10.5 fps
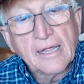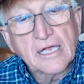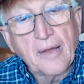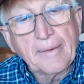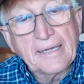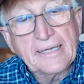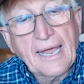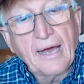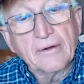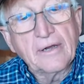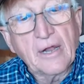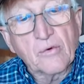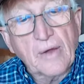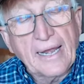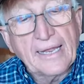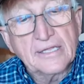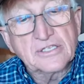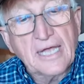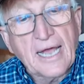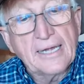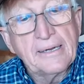coming down on that right hand
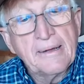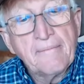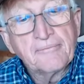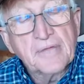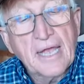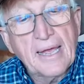side. Mm -hmm.